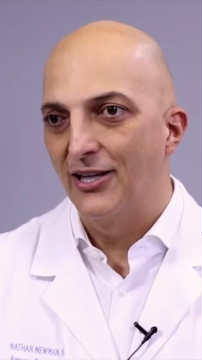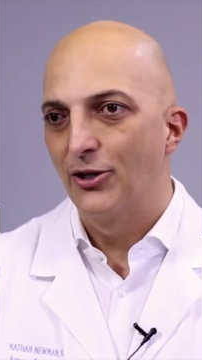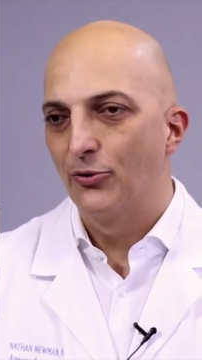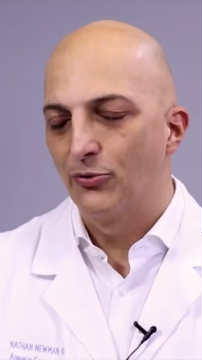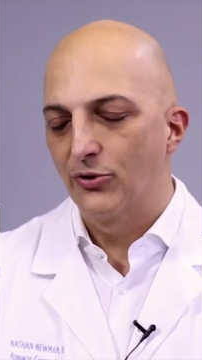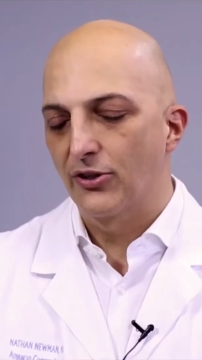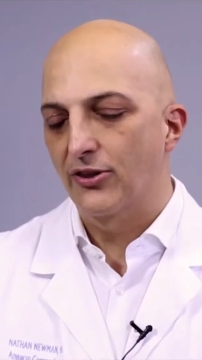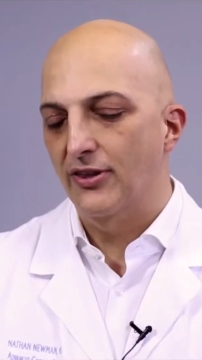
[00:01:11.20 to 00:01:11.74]

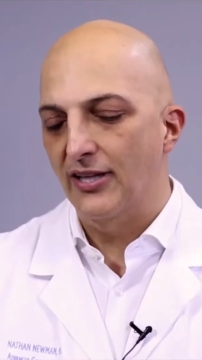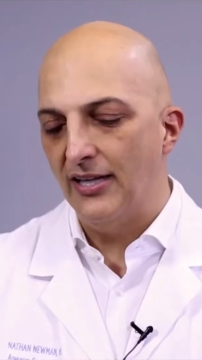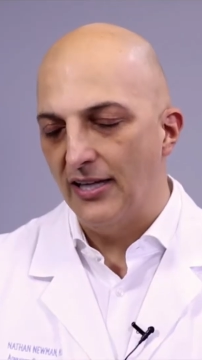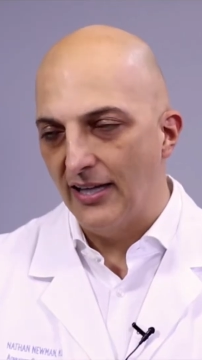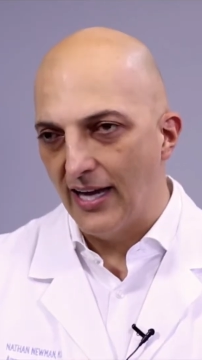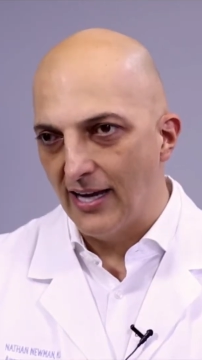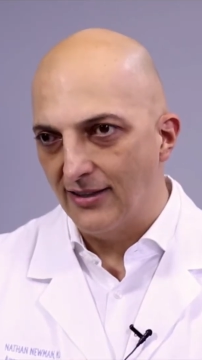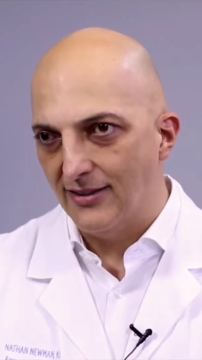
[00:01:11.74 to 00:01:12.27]
we're
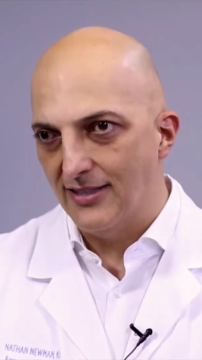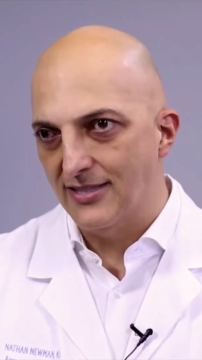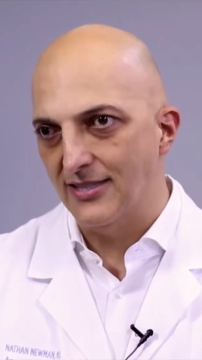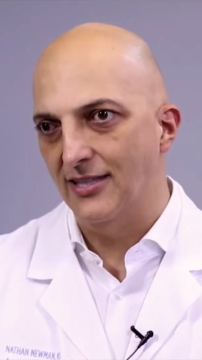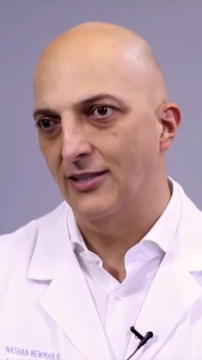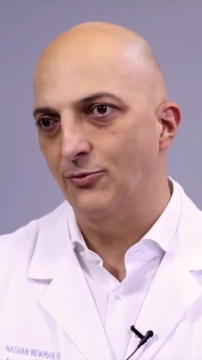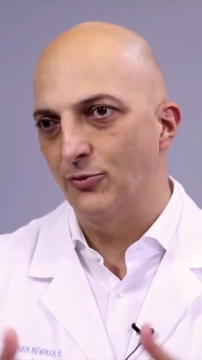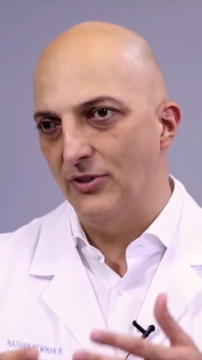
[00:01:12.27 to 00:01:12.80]
thinning out the
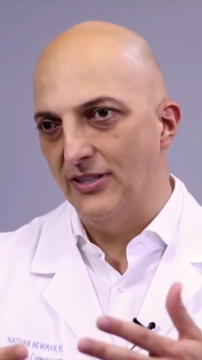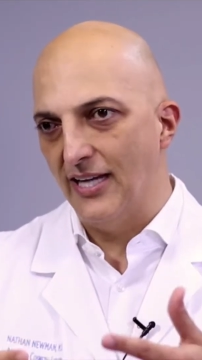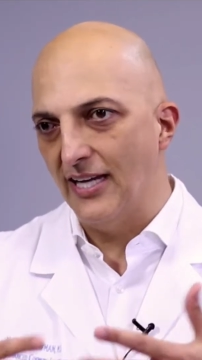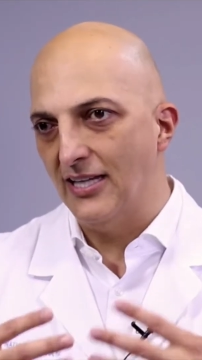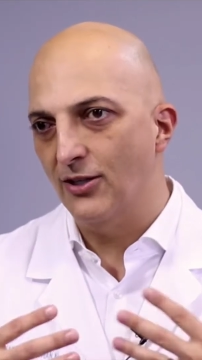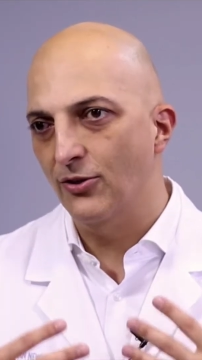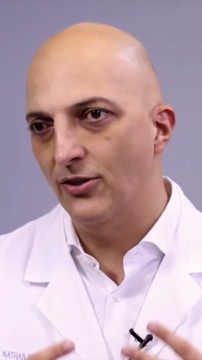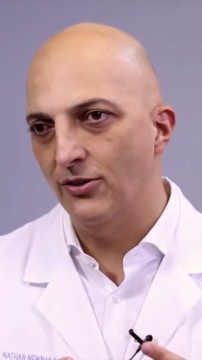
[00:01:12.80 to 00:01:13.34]
skin, we're
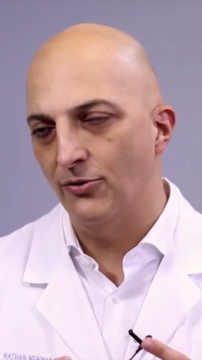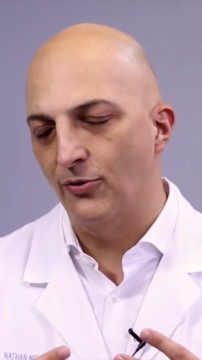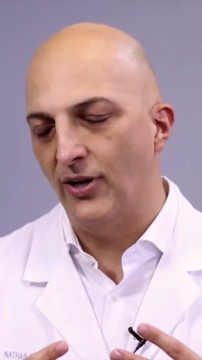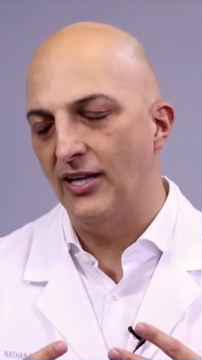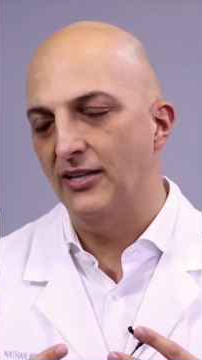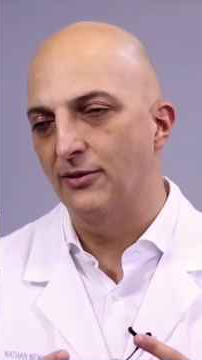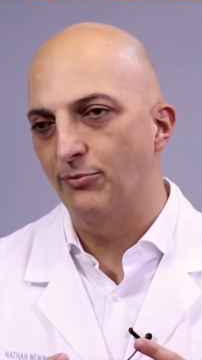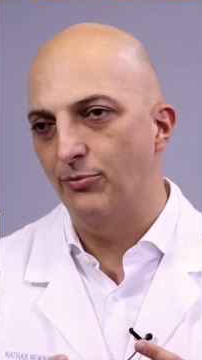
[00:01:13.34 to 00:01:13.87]
taking away
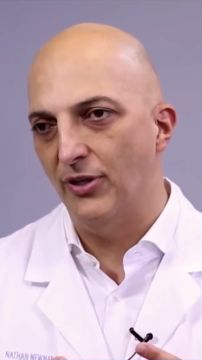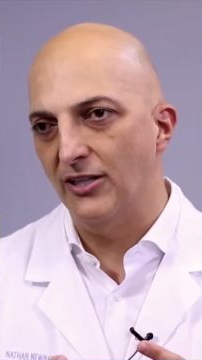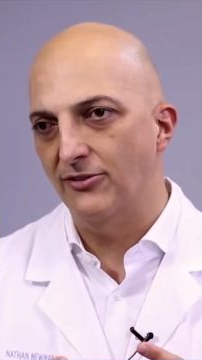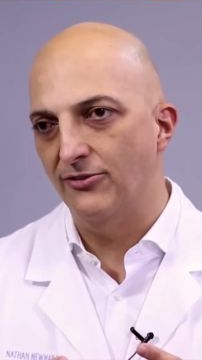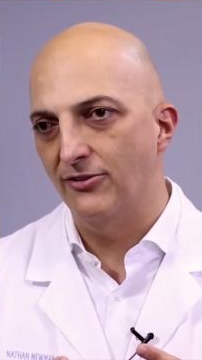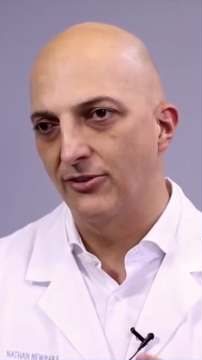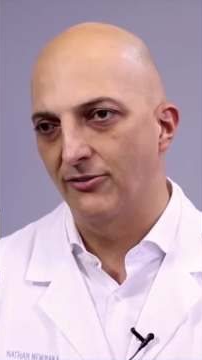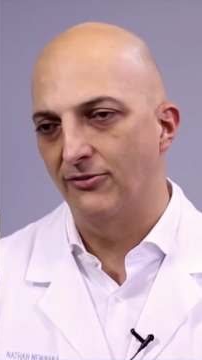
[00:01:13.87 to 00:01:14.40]
the blood
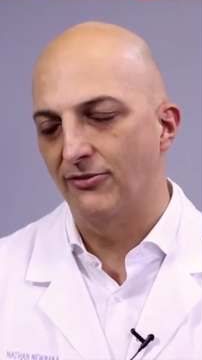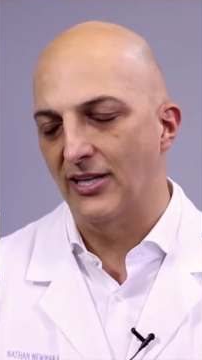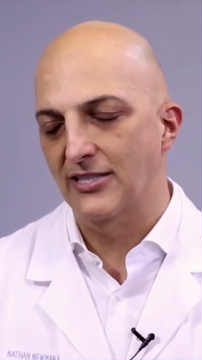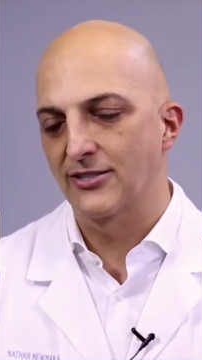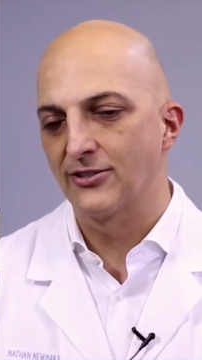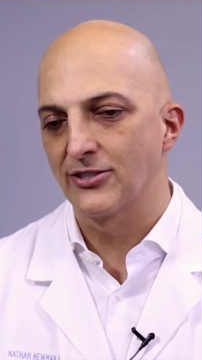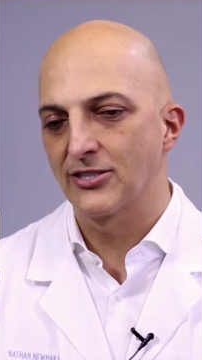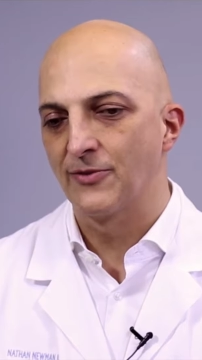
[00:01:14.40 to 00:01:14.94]

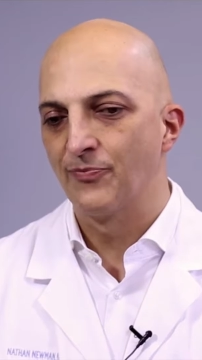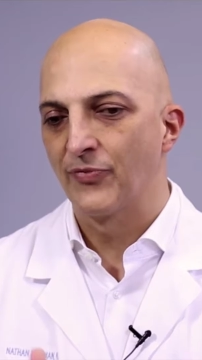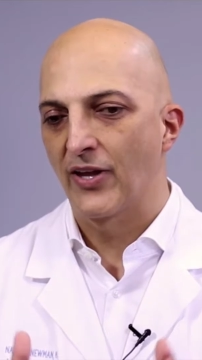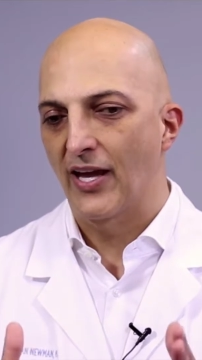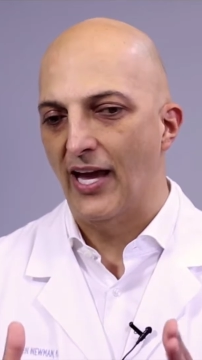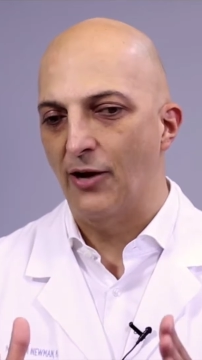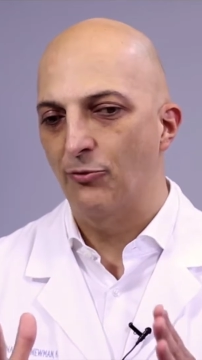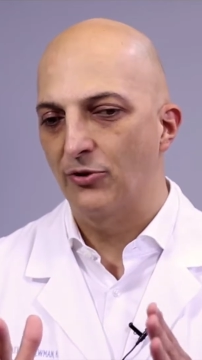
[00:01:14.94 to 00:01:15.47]
vessels,
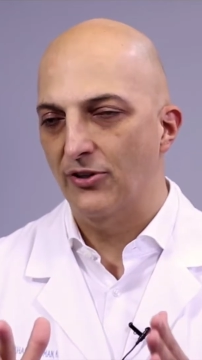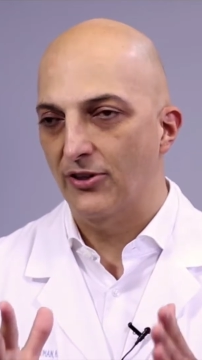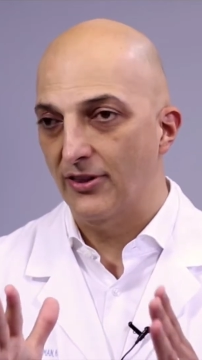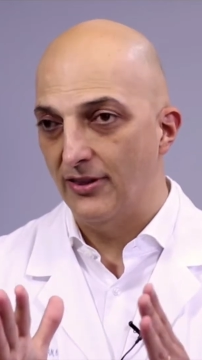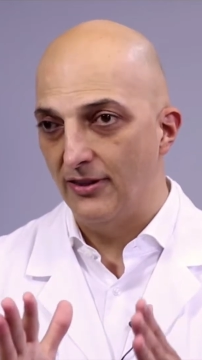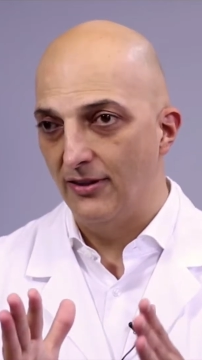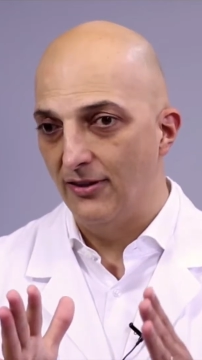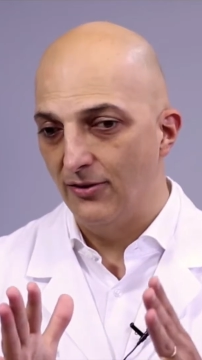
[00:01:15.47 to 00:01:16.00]
and we're
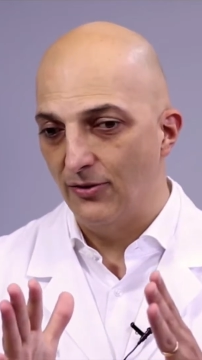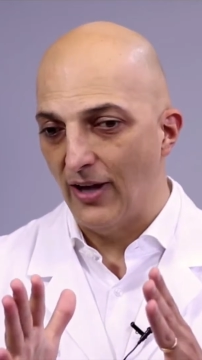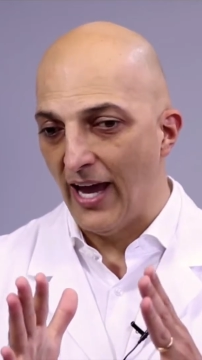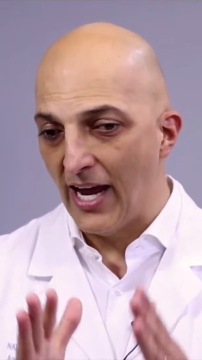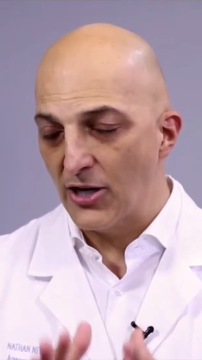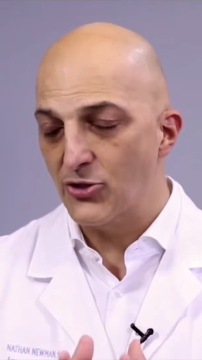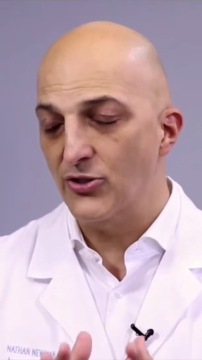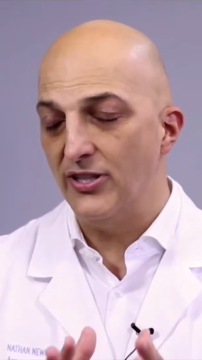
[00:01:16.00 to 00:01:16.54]

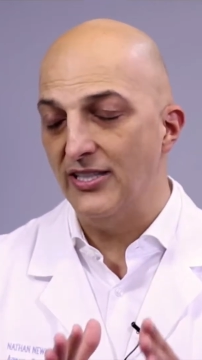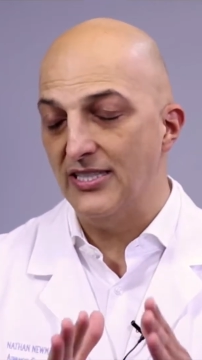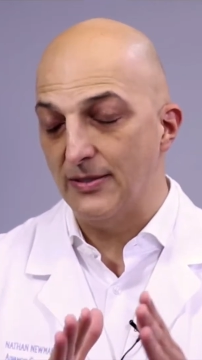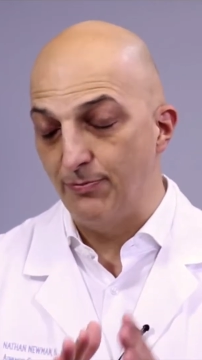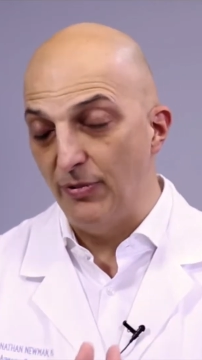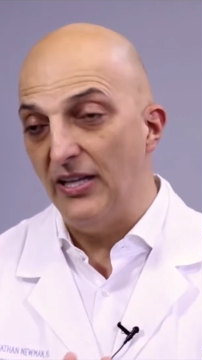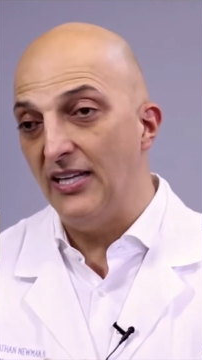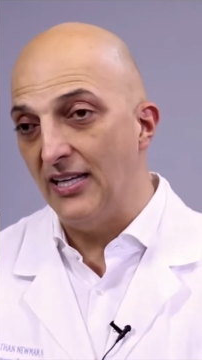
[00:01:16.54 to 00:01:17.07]
actually
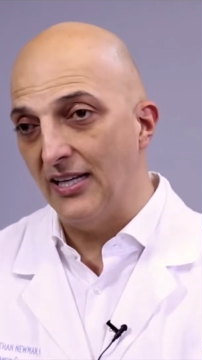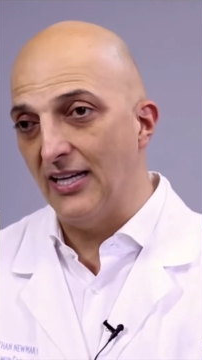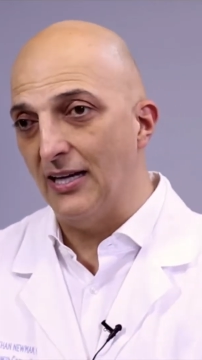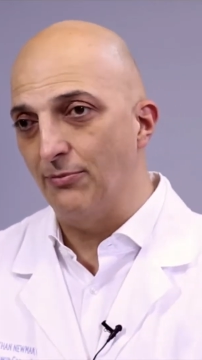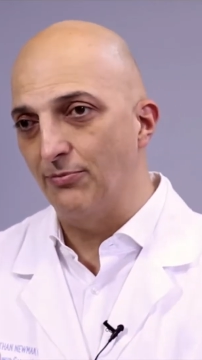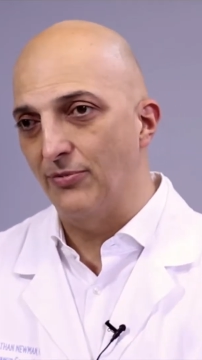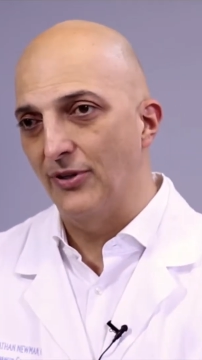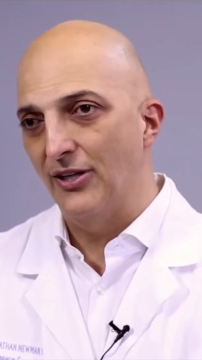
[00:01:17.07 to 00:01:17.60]
speeding up